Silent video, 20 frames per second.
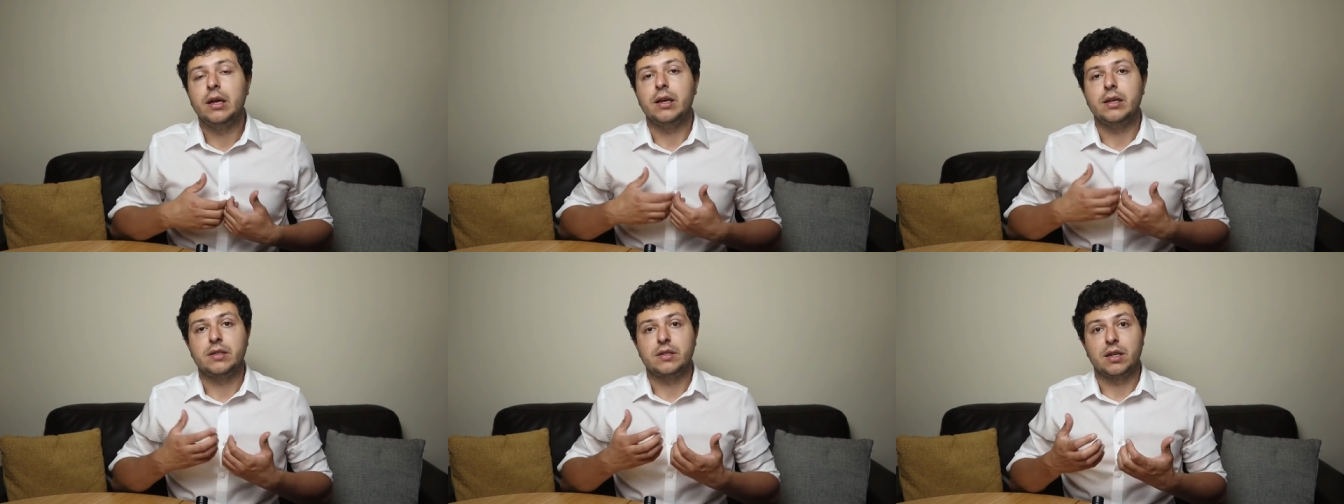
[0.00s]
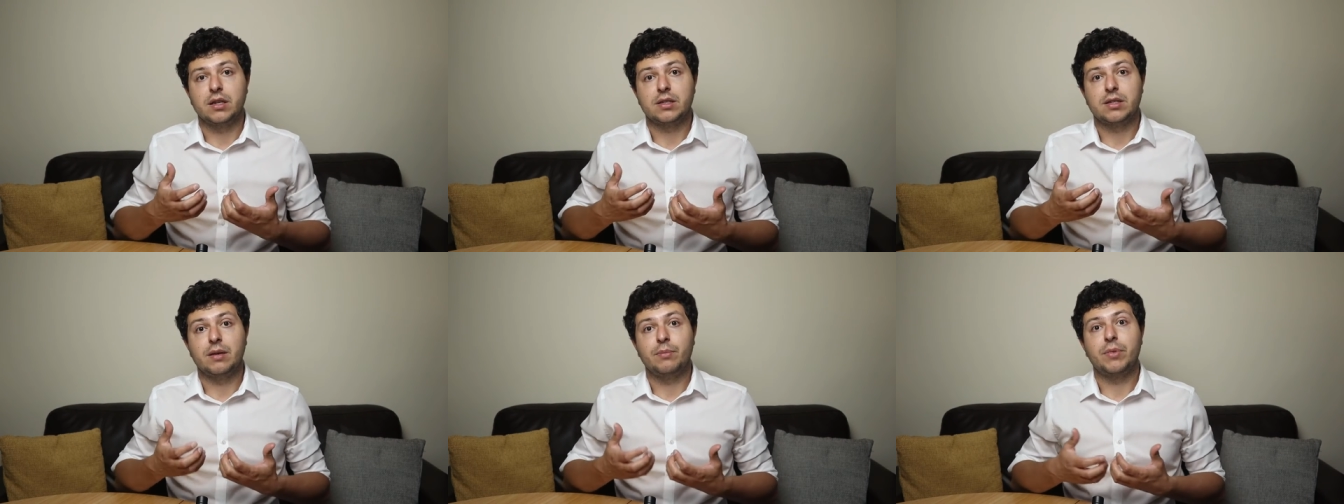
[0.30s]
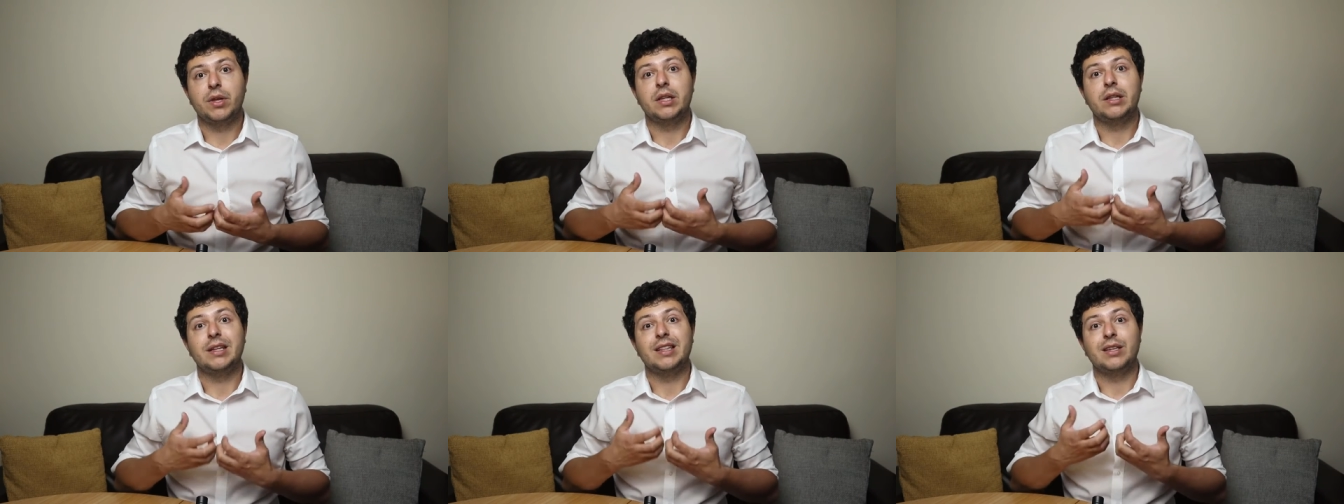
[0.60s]
It's not
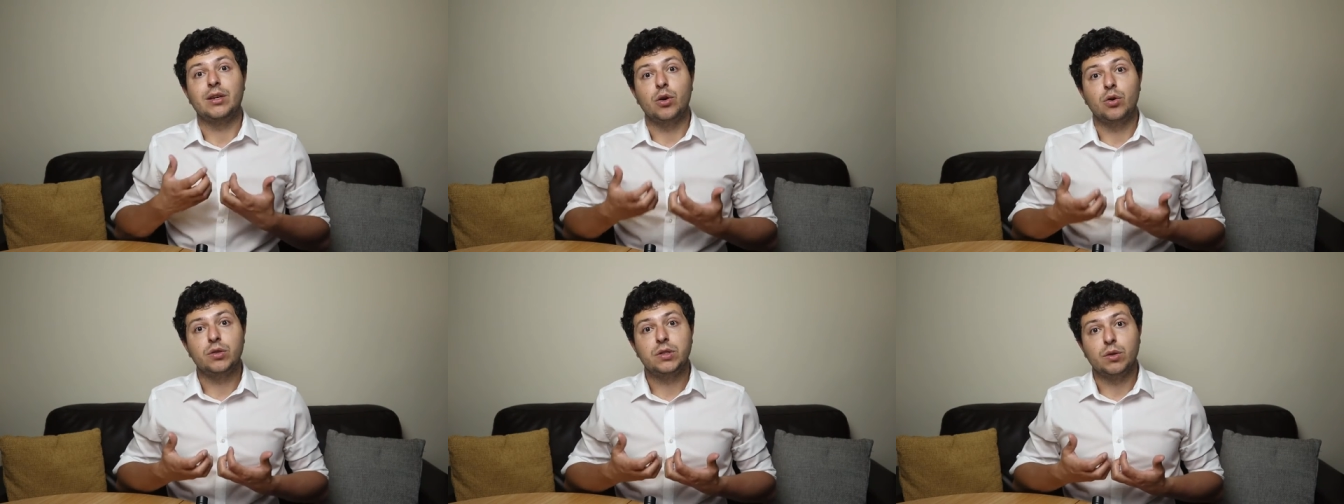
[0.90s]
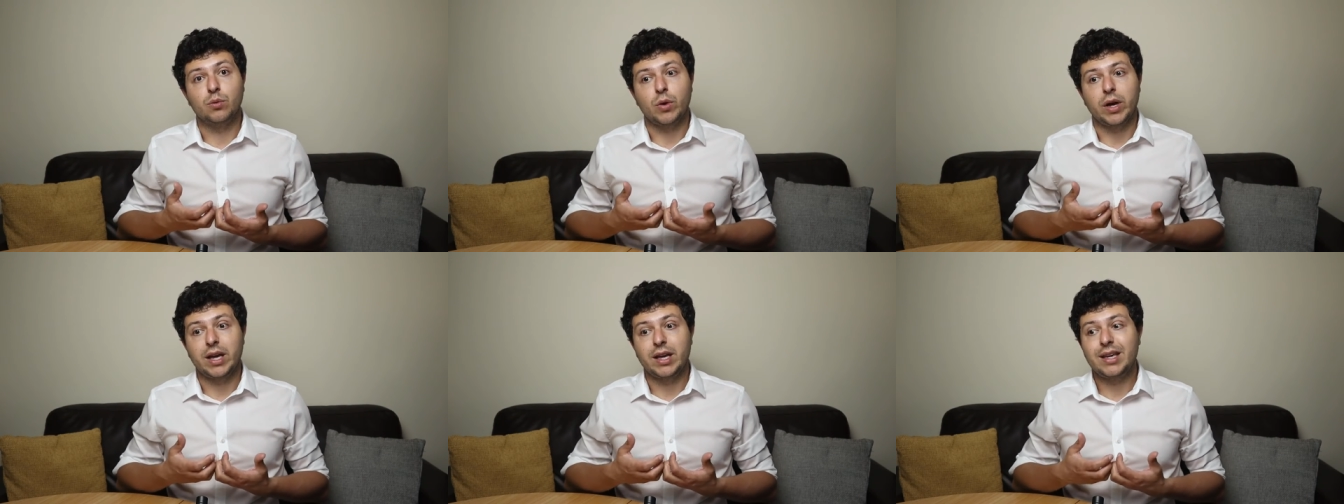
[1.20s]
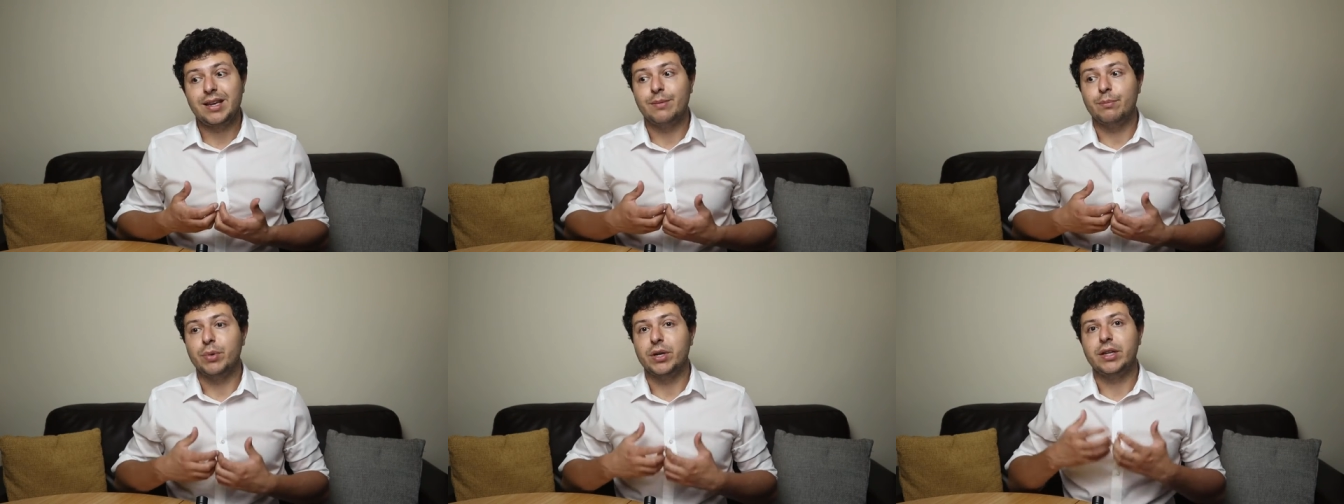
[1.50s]
something that goes
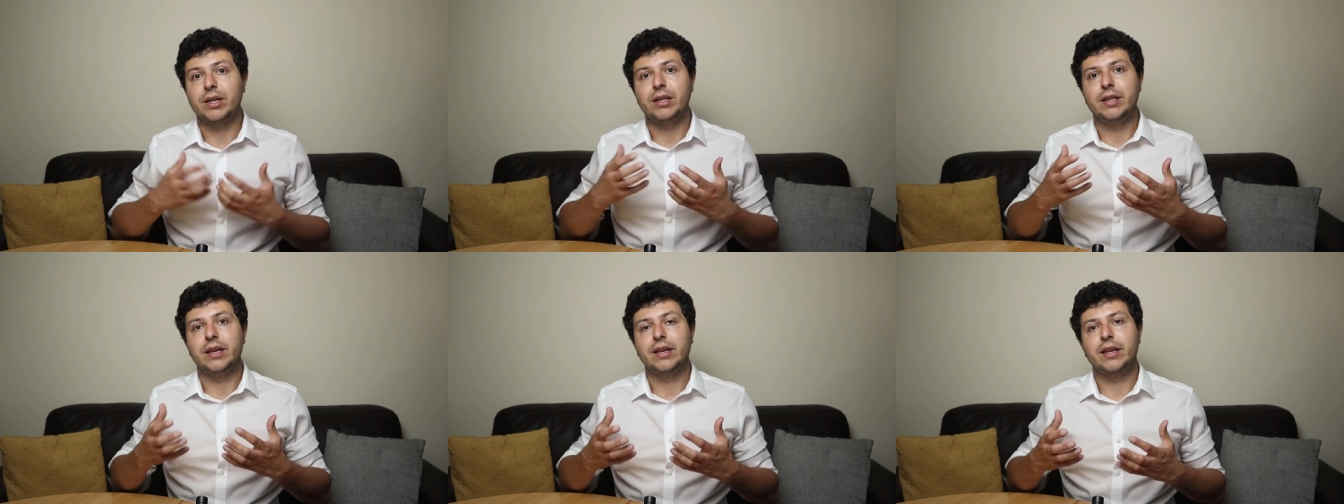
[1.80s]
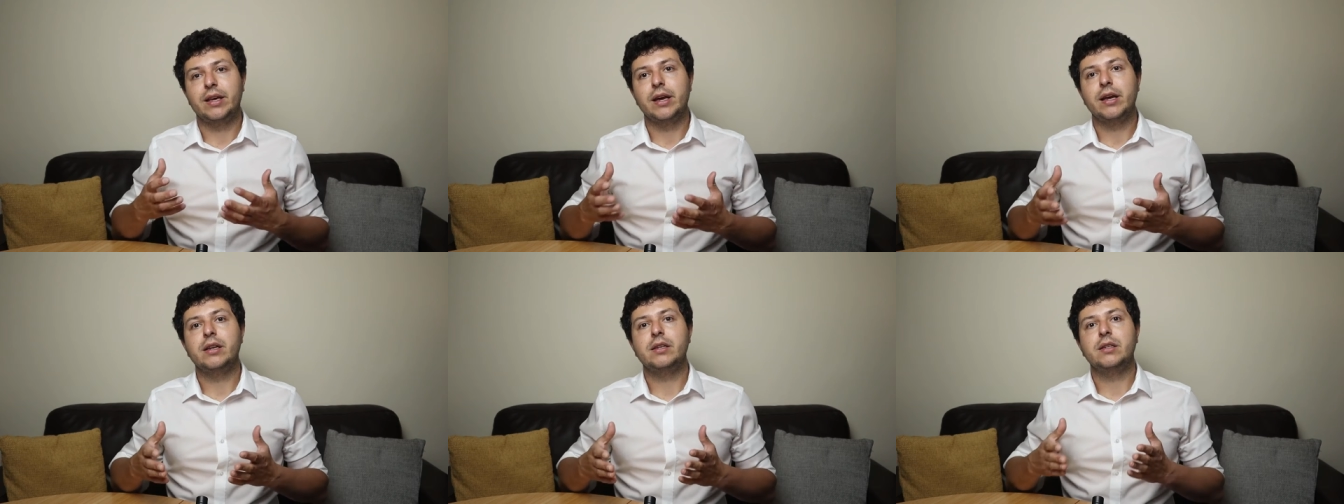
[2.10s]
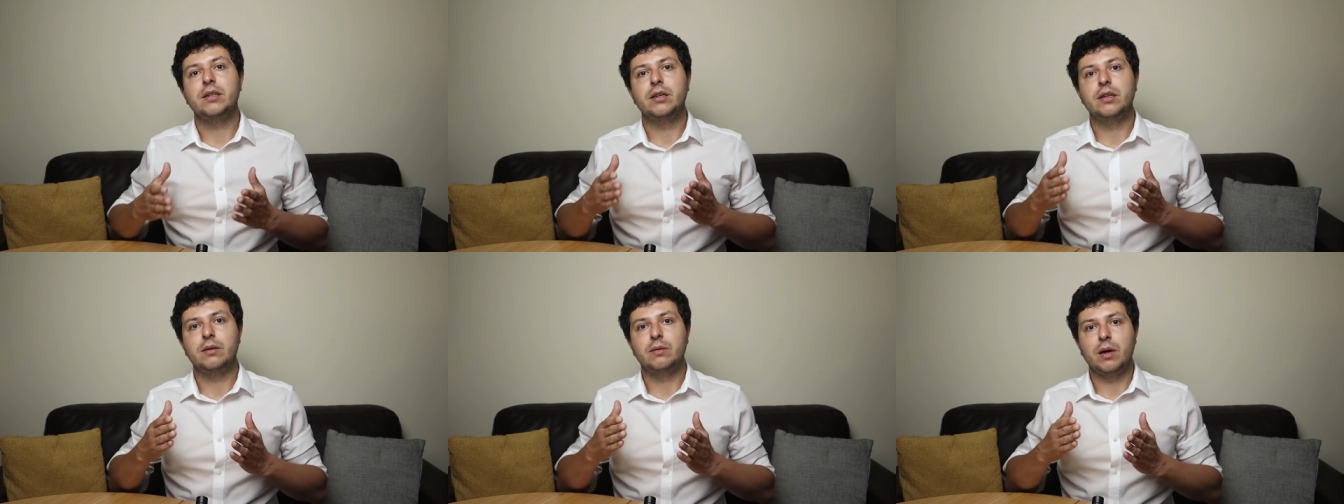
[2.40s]
away, but it
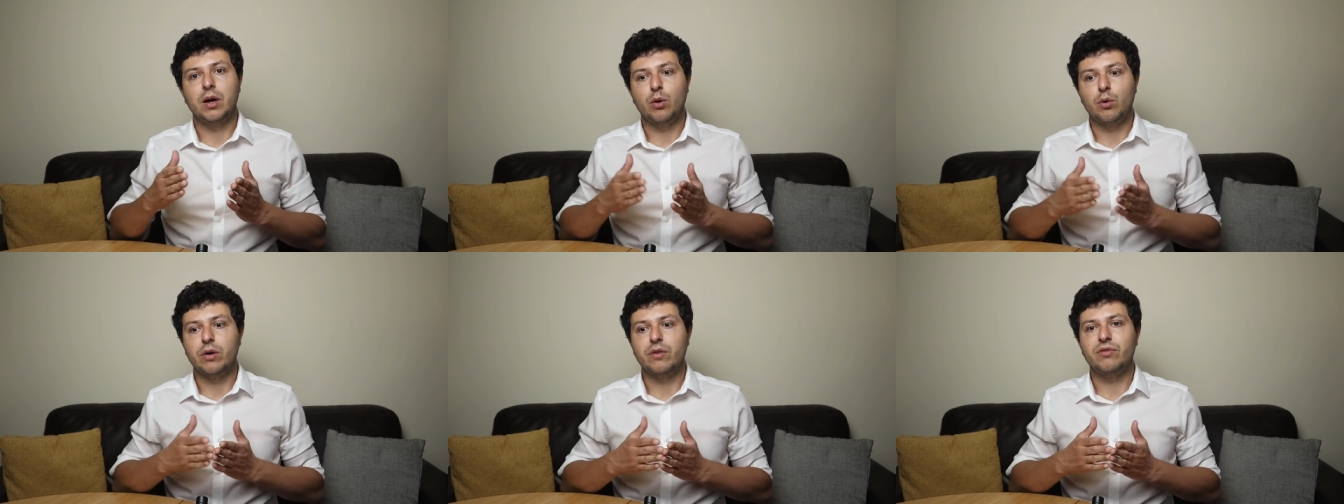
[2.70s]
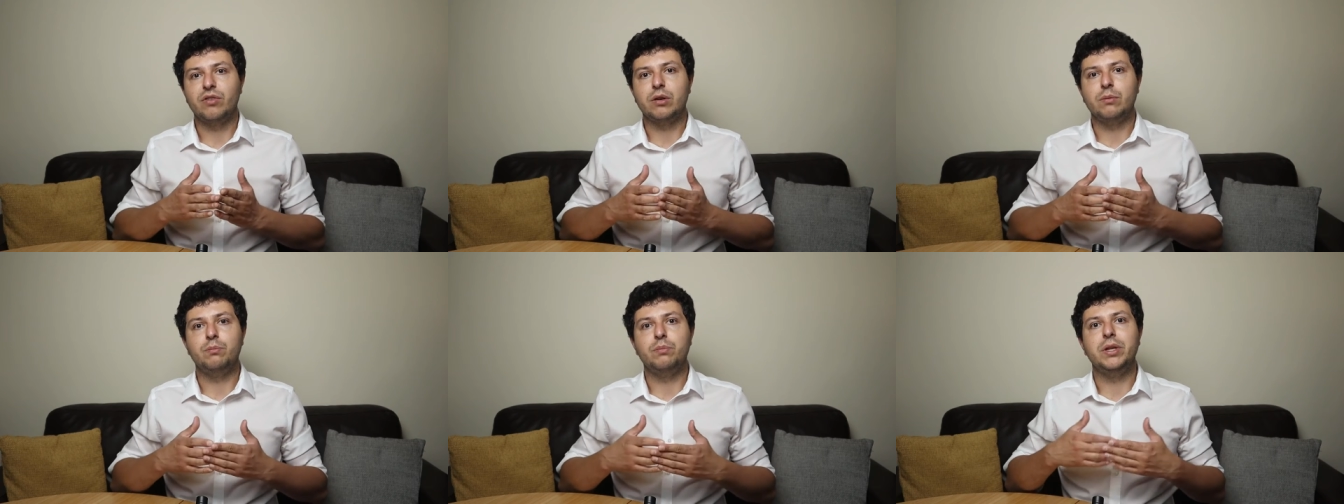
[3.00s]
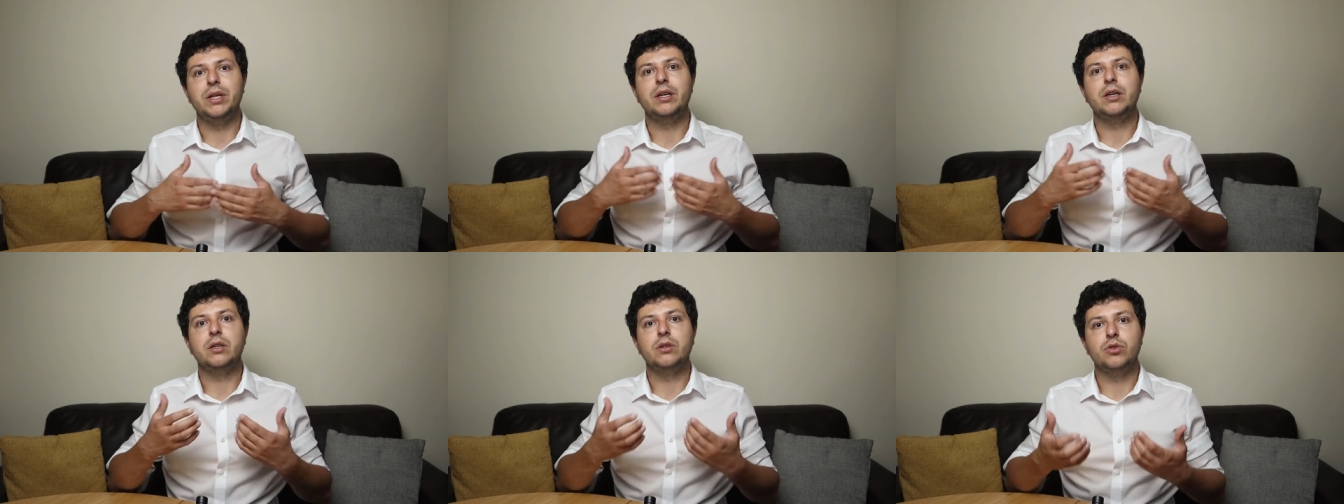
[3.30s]
can however,
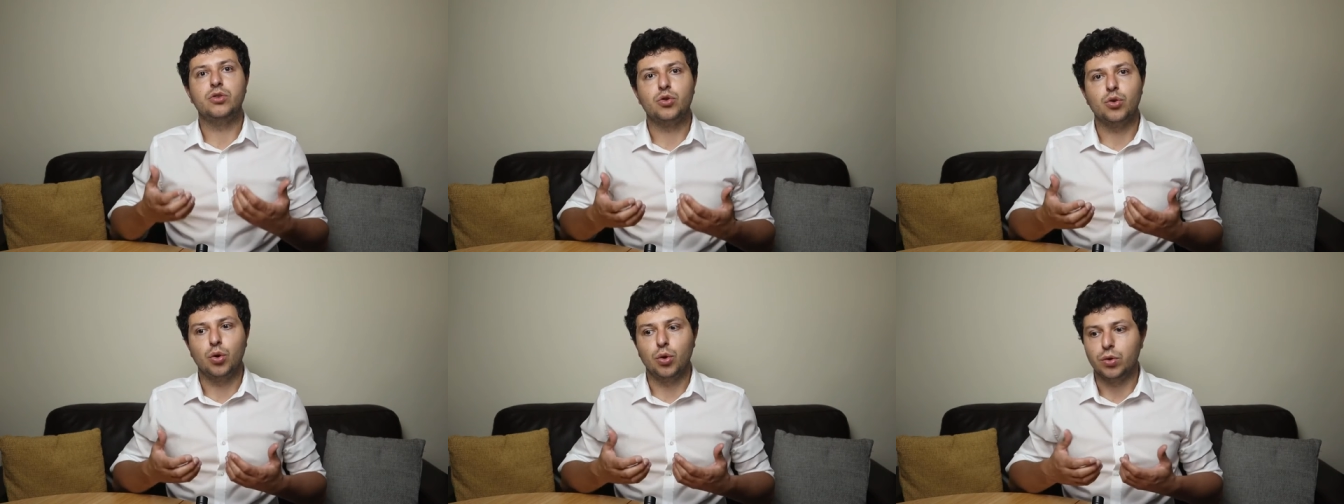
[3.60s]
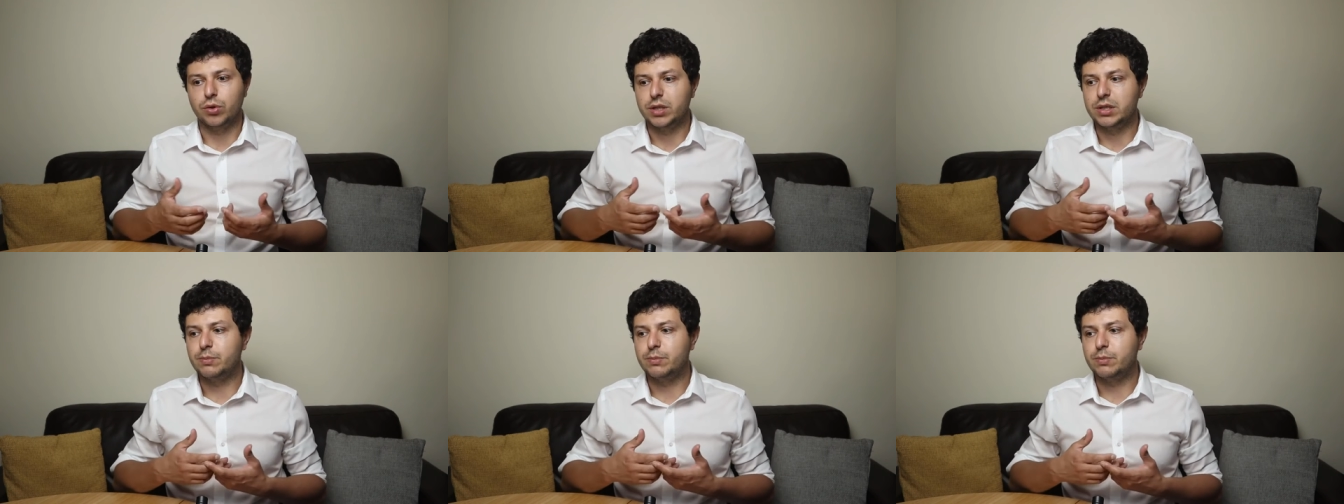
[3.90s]
be controlled,